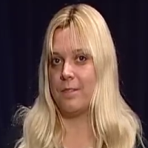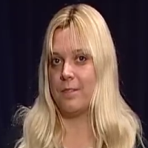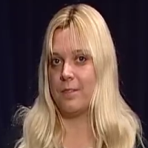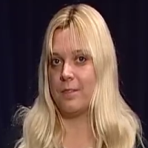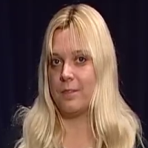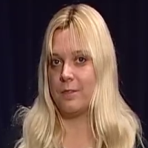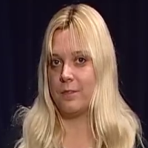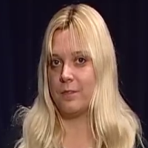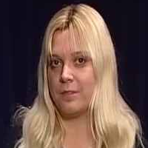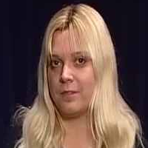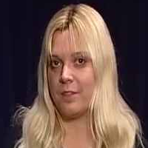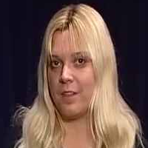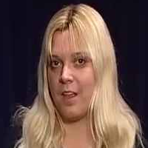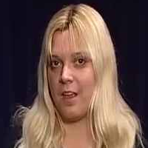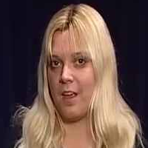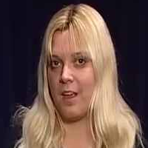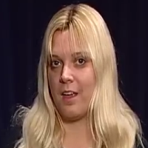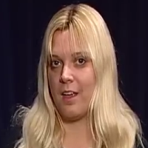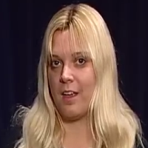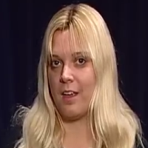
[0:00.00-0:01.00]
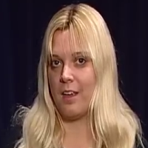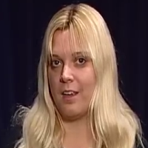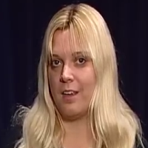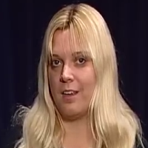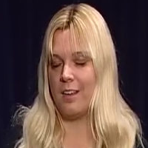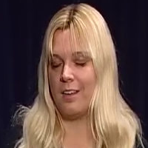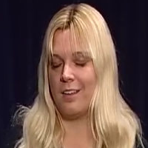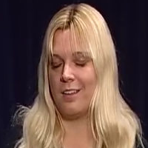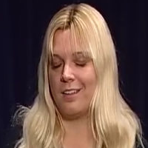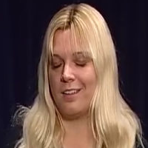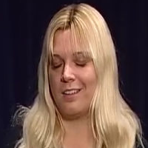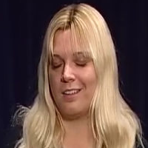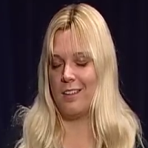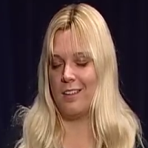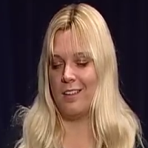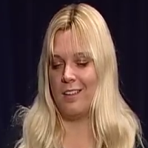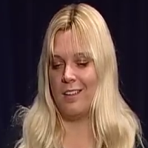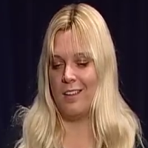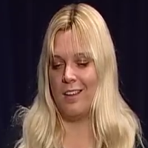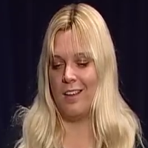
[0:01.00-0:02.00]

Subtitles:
Nobody speaks.